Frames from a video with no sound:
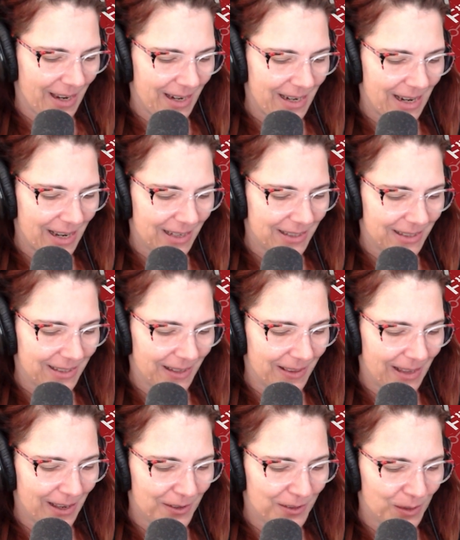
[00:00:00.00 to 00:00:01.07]
Yes,
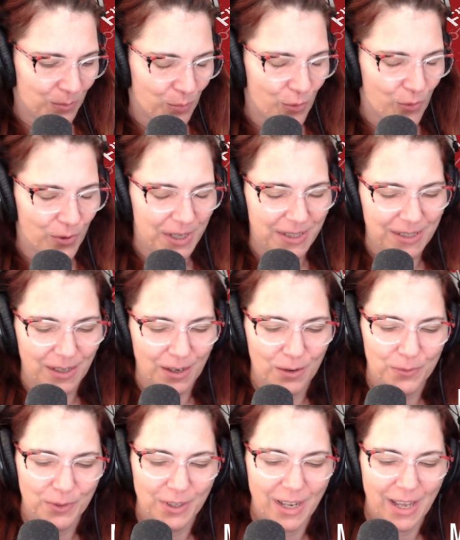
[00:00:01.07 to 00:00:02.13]
1,000 Points
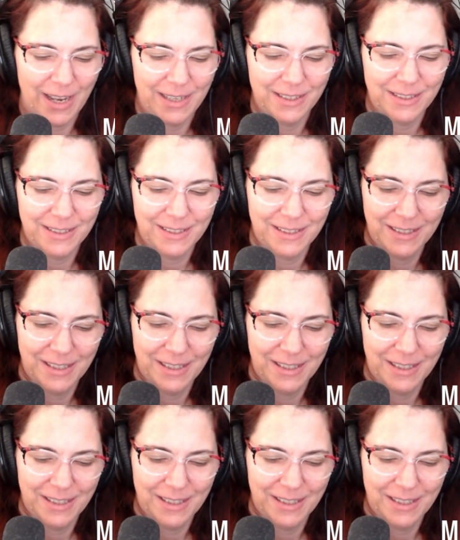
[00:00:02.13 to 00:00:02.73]
of Light.